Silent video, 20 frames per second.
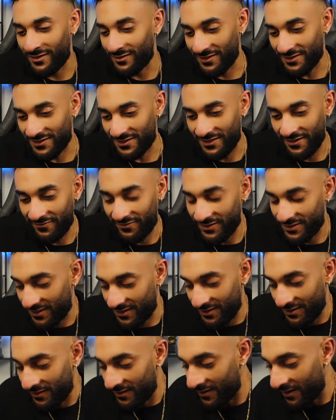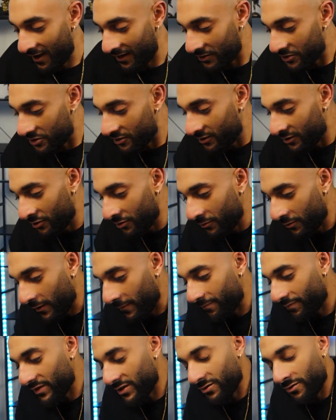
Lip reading: Let's see if this kid can actually do it.